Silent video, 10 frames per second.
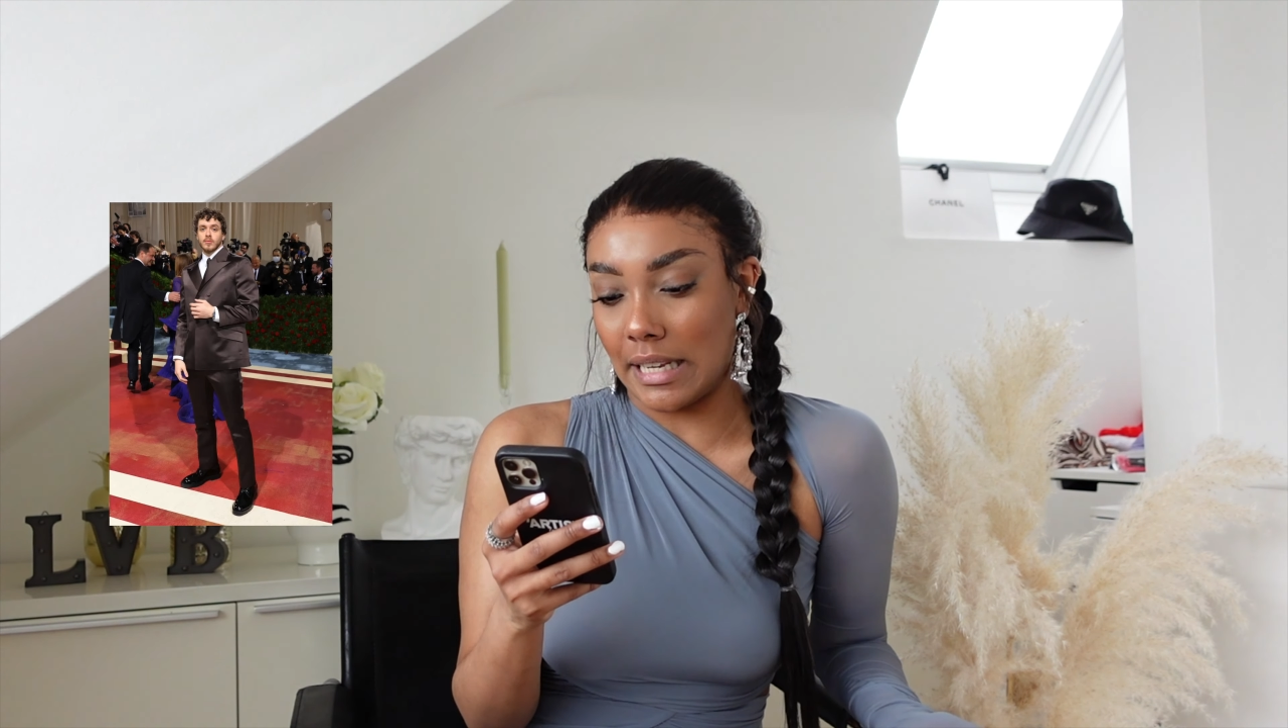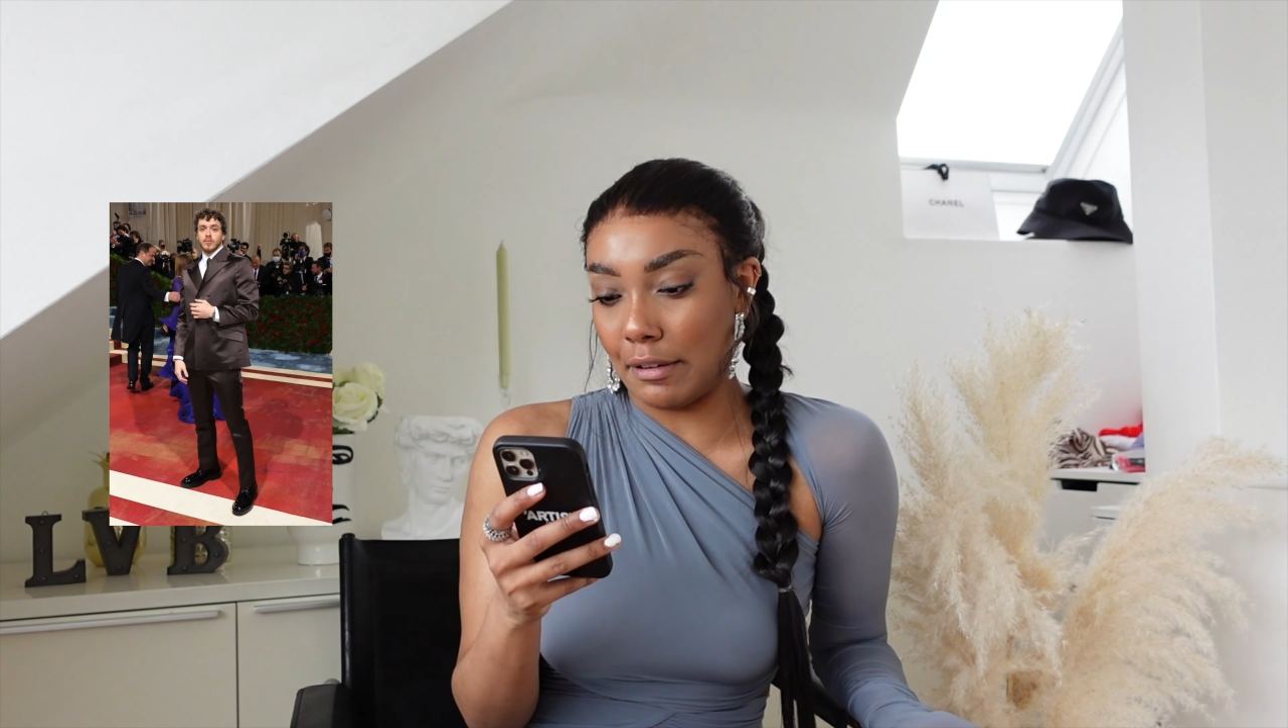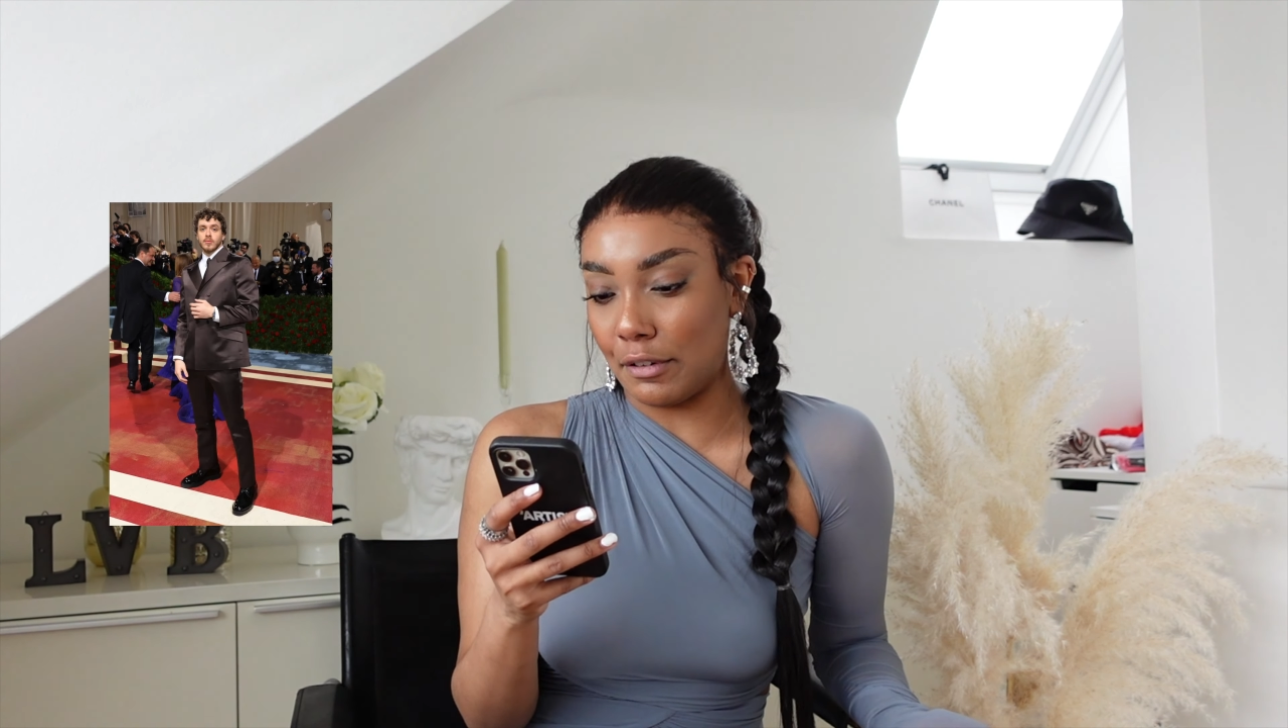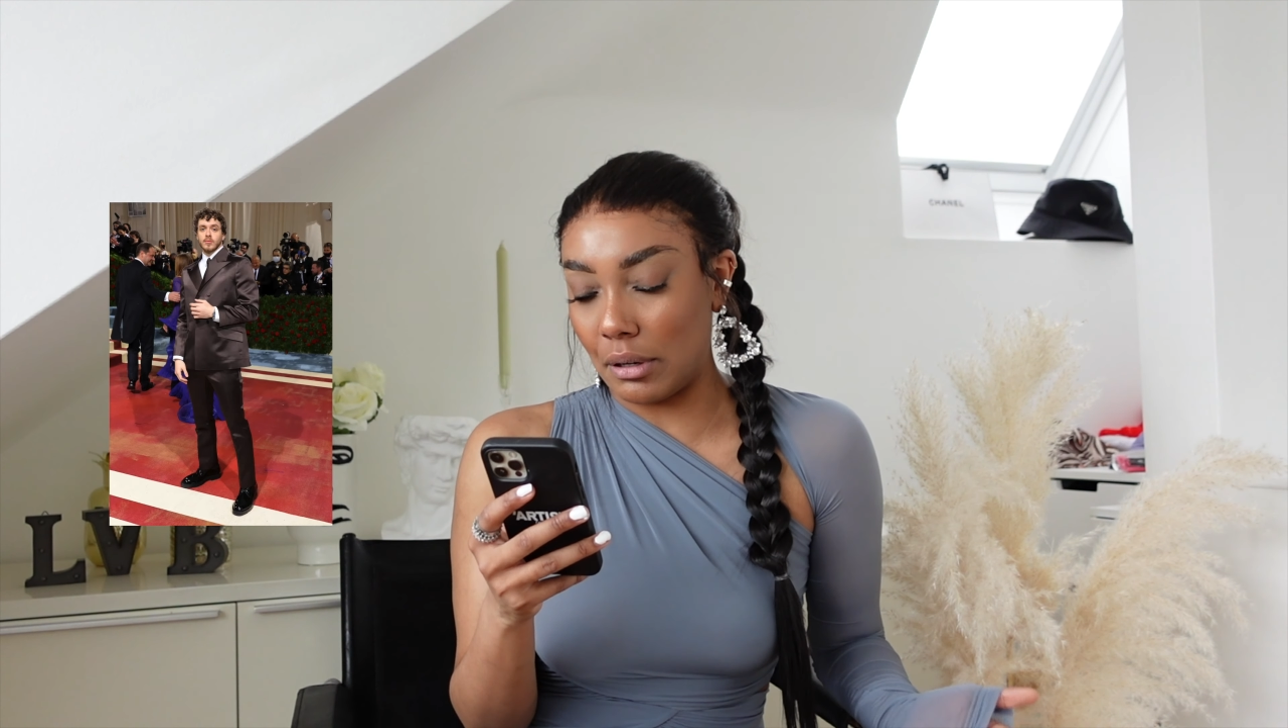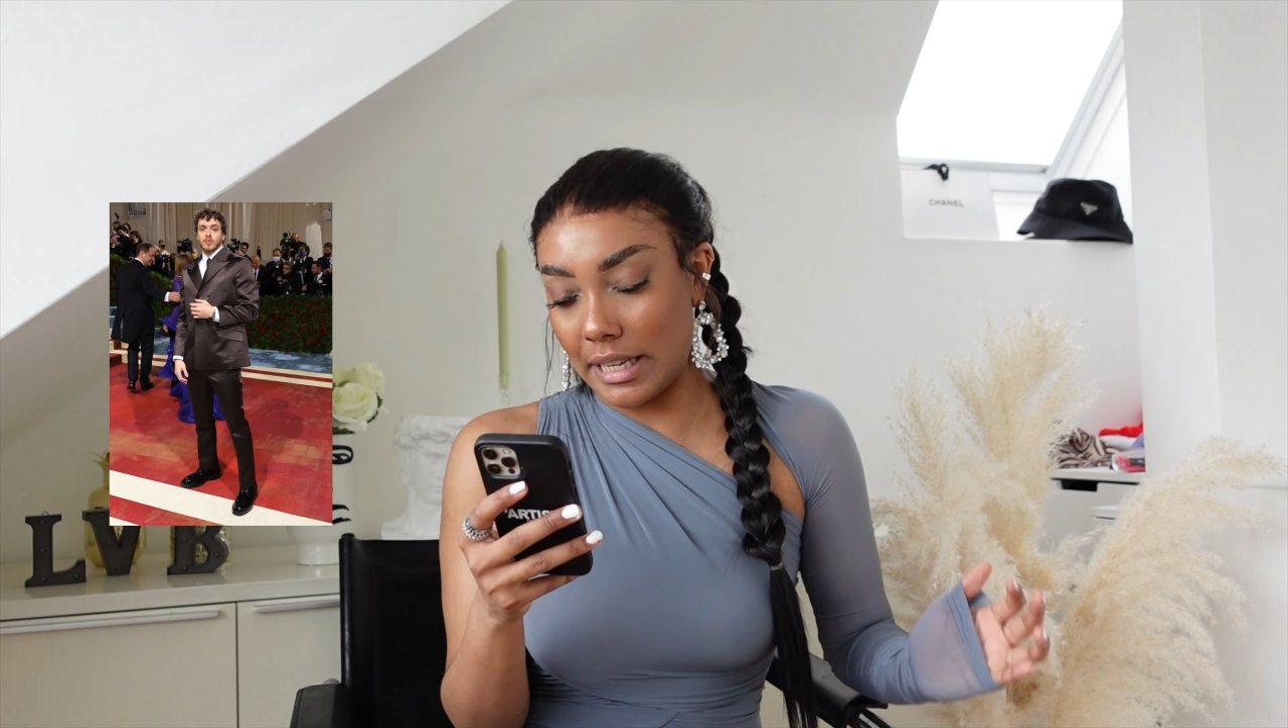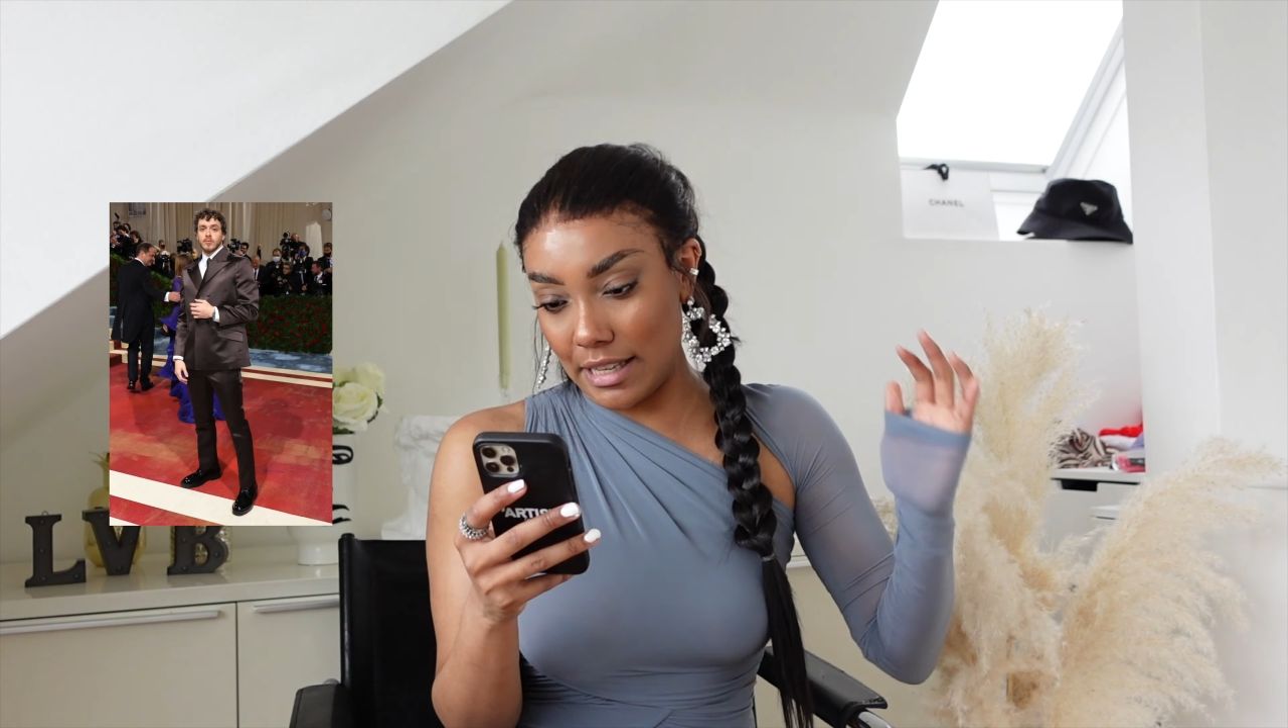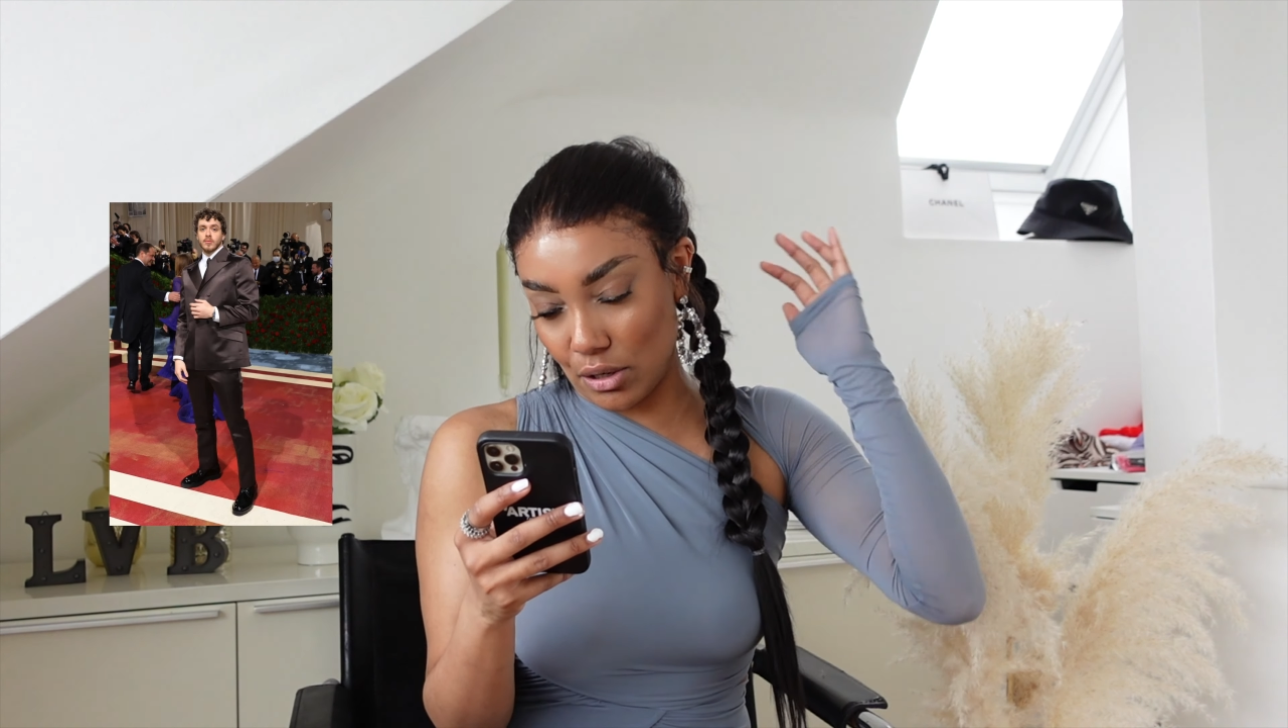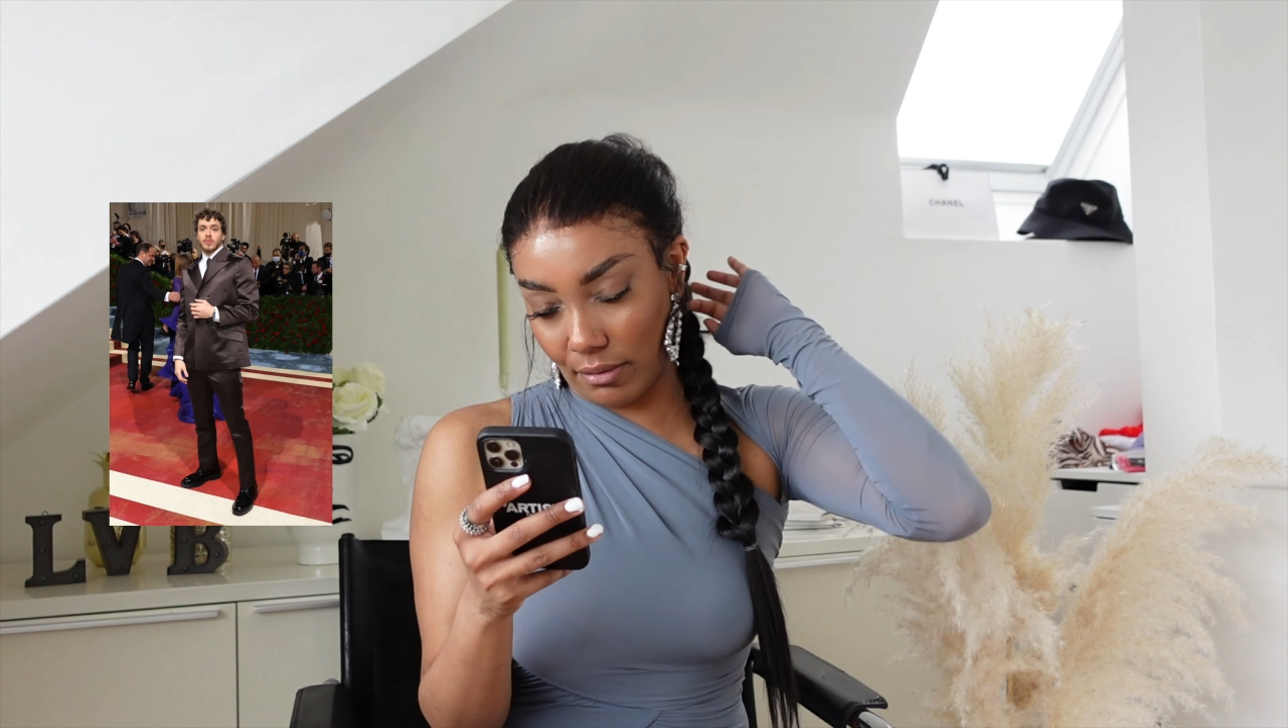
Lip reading: and I feel like he's not